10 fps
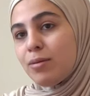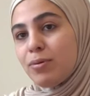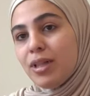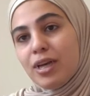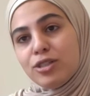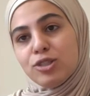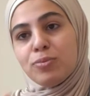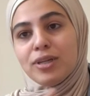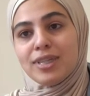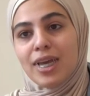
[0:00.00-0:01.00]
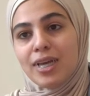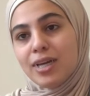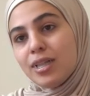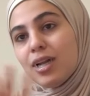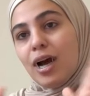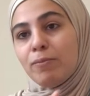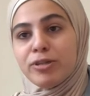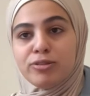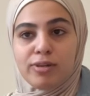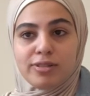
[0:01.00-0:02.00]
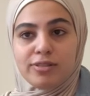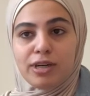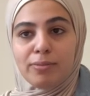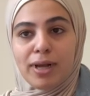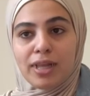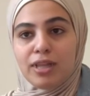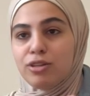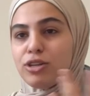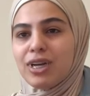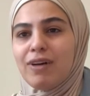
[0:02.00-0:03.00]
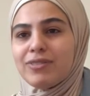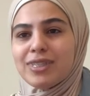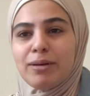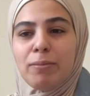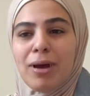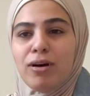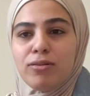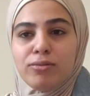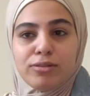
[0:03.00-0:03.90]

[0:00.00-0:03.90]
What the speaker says: it, like, just put a date and then how much water is in your baggie. You can have the same amount.